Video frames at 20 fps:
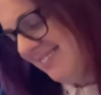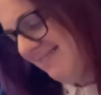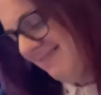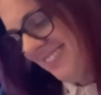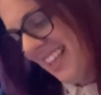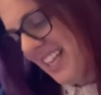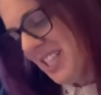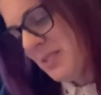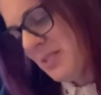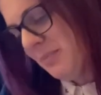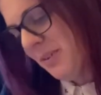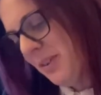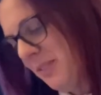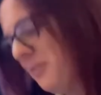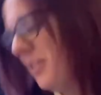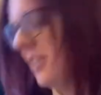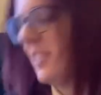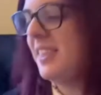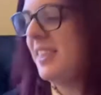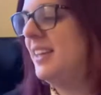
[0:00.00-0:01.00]
that's one of
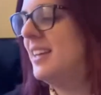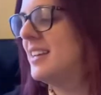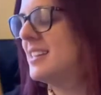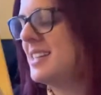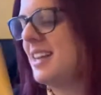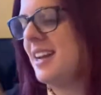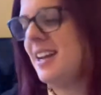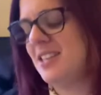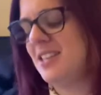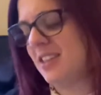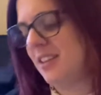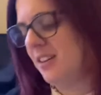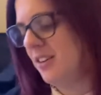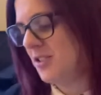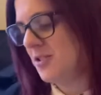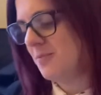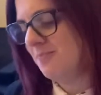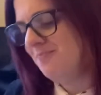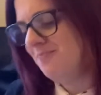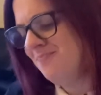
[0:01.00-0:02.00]
the things that I
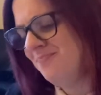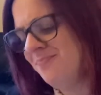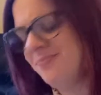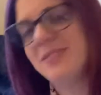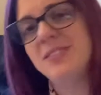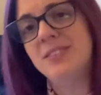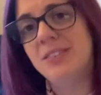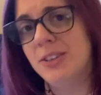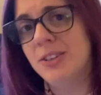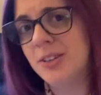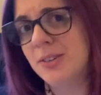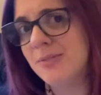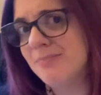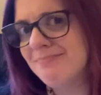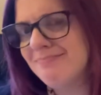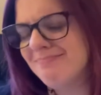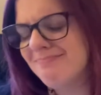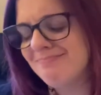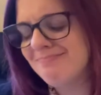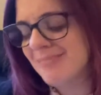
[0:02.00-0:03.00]
thought, no,
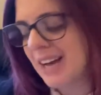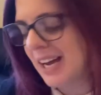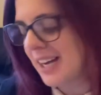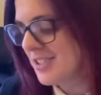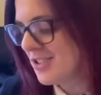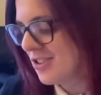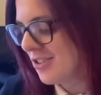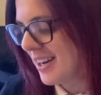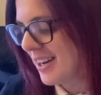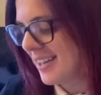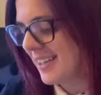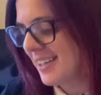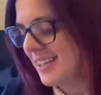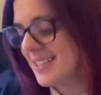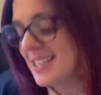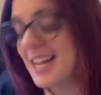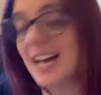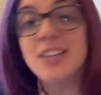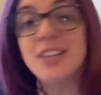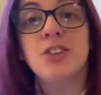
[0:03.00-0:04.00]
I don't like
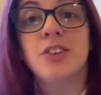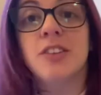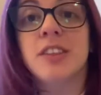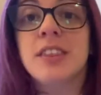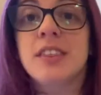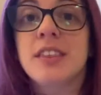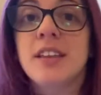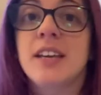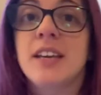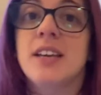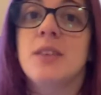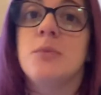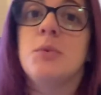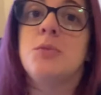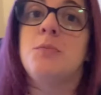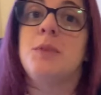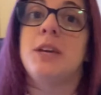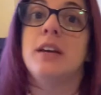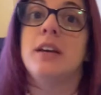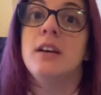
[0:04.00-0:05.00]
it. I don't think it would
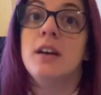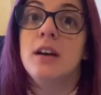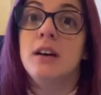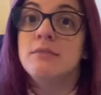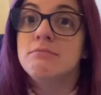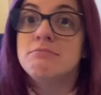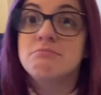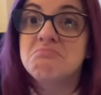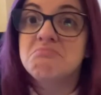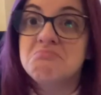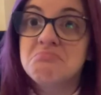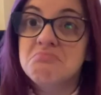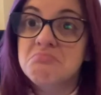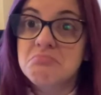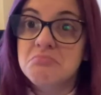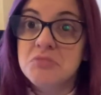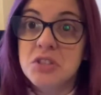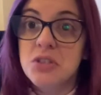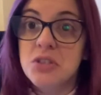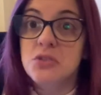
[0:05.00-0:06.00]
be
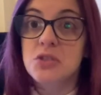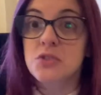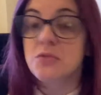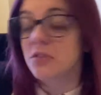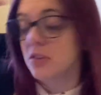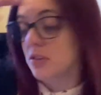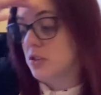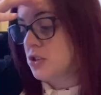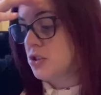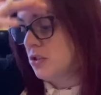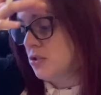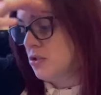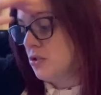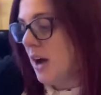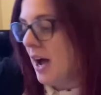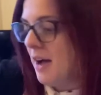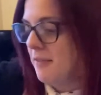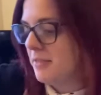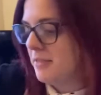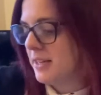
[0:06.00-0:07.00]
useful to
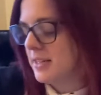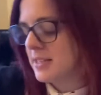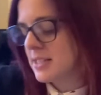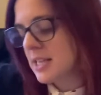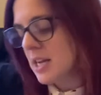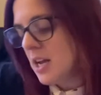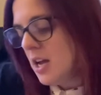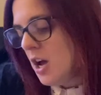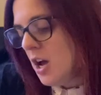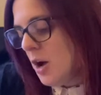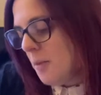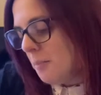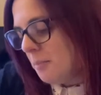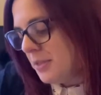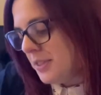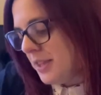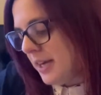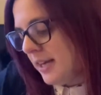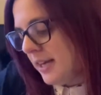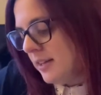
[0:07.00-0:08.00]
have this. But
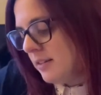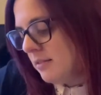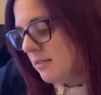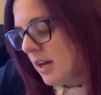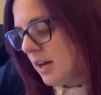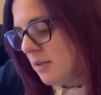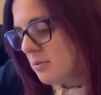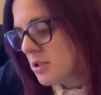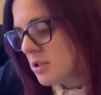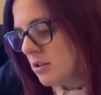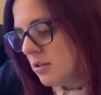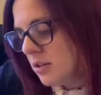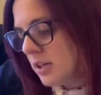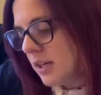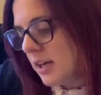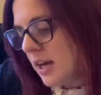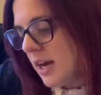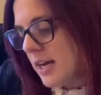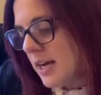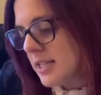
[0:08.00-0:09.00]
then I was
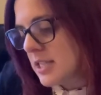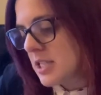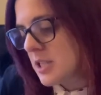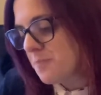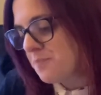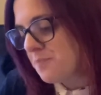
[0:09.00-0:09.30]
looking at